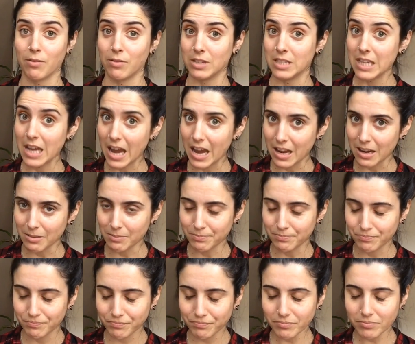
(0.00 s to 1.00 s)
every day.
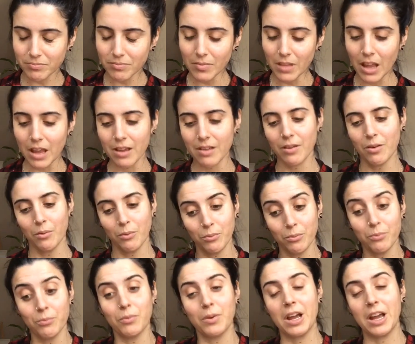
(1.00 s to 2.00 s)

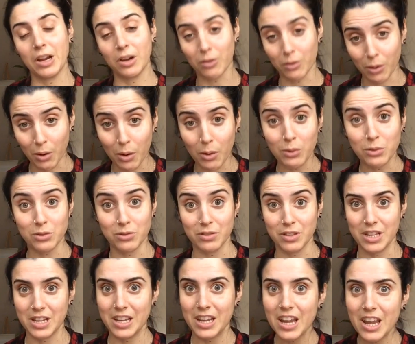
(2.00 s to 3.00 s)
It grows
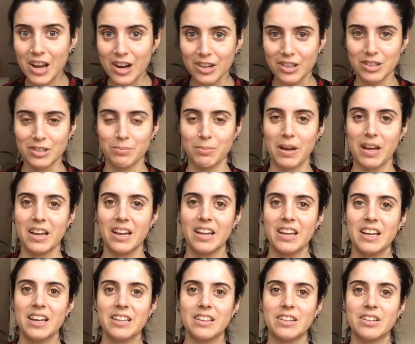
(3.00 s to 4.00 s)
over the years, but
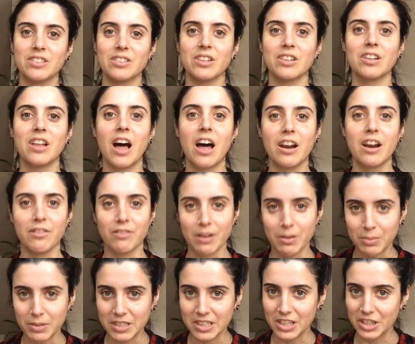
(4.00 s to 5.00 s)
there's a lot of
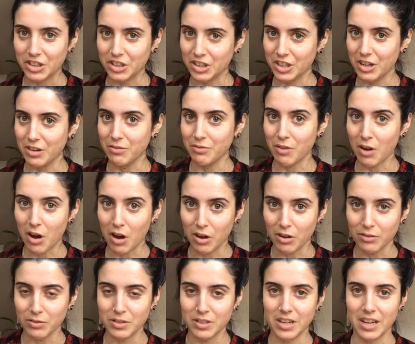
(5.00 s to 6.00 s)
repetition
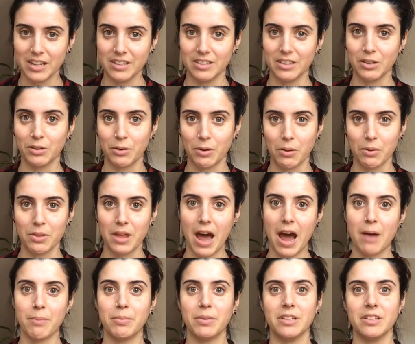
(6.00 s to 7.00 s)
involved as the growth
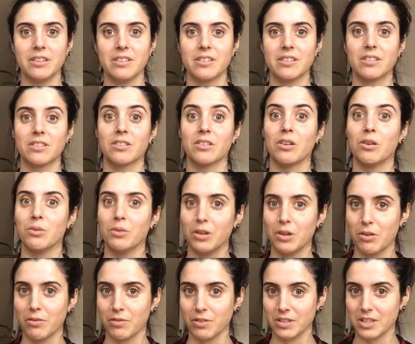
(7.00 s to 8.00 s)
happens
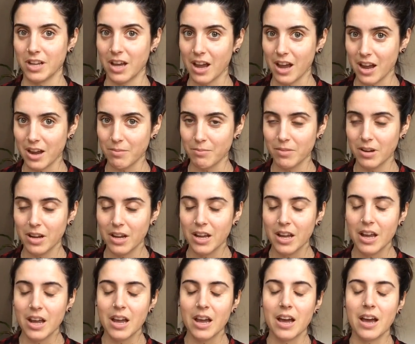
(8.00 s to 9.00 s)
slowly over time.
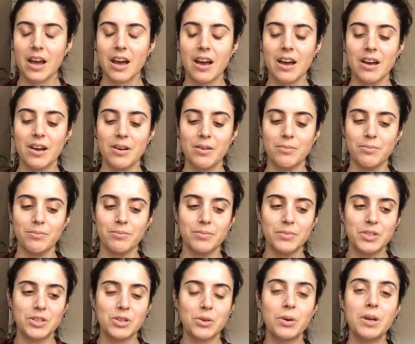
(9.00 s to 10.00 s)

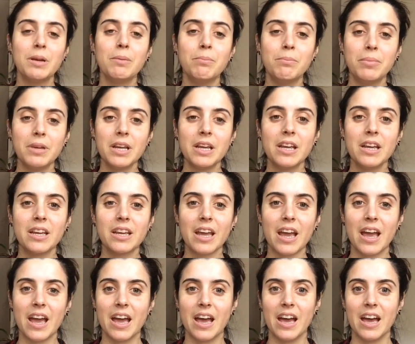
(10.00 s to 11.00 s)
So it being
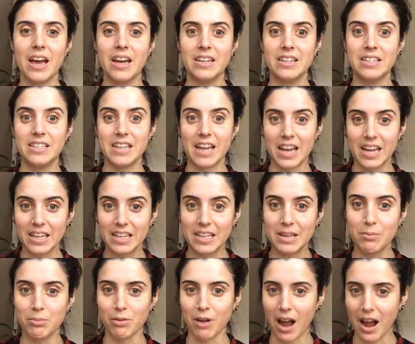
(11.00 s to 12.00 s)
a
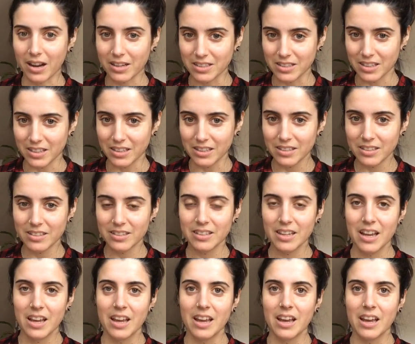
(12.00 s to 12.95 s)
daily practice